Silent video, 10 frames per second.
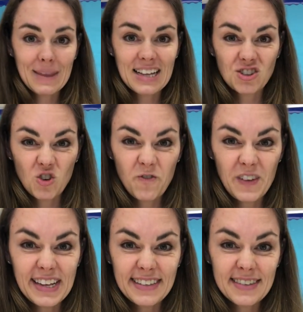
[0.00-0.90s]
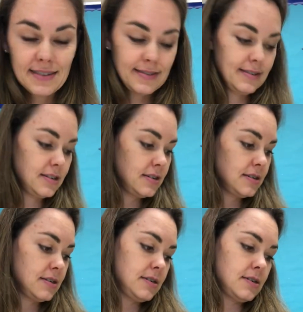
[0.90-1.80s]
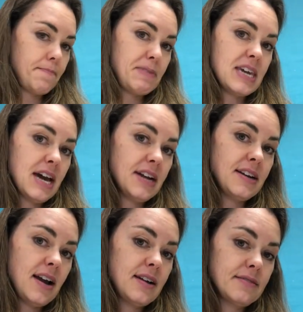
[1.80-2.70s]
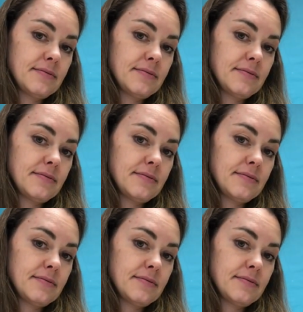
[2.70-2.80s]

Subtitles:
It's your feet. Pierna.